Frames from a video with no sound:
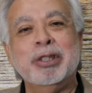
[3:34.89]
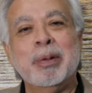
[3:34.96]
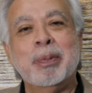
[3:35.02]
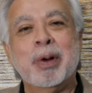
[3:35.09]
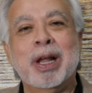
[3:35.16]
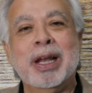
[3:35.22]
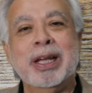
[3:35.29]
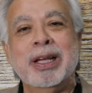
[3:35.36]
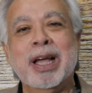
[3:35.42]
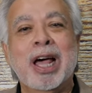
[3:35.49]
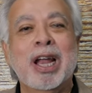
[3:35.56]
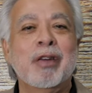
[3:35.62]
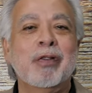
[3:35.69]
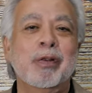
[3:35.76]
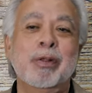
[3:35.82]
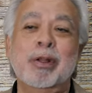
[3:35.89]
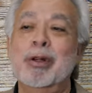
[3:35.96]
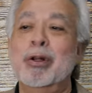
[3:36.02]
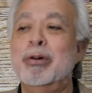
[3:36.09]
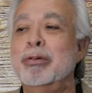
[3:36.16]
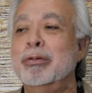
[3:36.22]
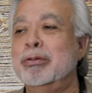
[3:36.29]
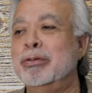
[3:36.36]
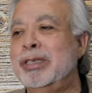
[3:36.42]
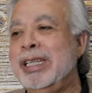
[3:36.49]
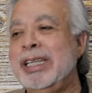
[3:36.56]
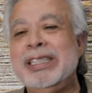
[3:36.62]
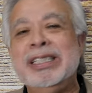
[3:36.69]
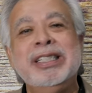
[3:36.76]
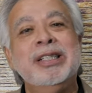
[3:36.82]
They probably got it from the local
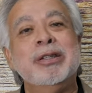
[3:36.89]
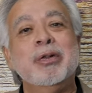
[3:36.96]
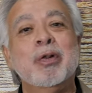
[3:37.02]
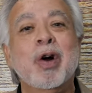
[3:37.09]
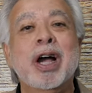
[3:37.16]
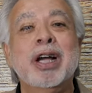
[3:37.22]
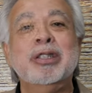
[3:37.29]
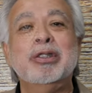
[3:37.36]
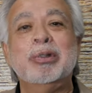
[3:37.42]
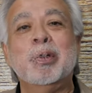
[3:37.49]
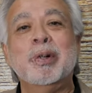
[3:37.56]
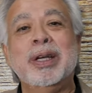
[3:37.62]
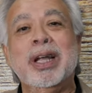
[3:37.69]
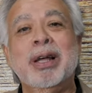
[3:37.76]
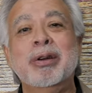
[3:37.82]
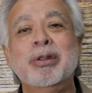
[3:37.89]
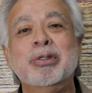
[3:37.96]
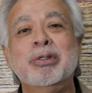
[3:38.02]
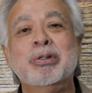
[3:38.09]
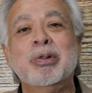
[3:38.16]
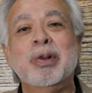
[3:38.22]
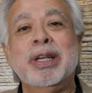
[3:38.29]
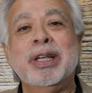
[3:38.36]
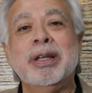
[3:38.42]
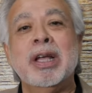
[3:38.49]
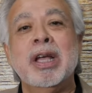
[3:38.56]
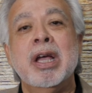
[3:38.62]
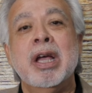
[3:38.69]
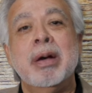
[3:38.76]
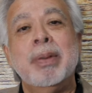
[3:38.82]
TG and Y store down the street.
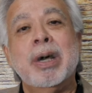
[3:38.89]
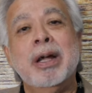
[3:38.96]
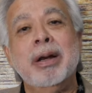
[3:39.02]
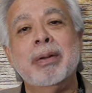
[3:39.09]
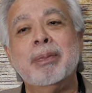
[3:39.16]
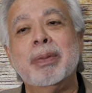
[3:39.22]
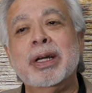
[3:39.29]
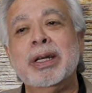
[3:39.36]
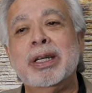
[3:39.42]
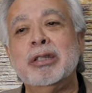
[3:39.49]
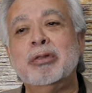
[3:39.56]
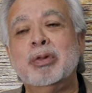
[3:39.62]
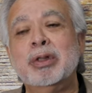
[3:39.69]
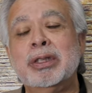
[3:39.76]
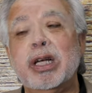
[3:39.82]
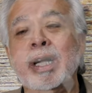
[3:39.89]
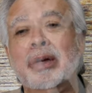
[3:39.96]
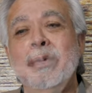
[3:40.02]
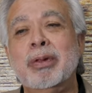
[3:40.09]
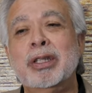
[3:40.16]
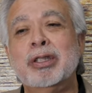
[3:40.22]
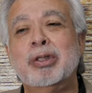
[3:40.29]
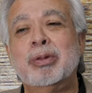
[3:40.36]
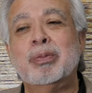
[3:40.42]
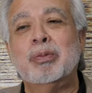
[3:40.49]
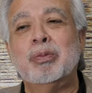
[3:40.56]
But but this was a uh, this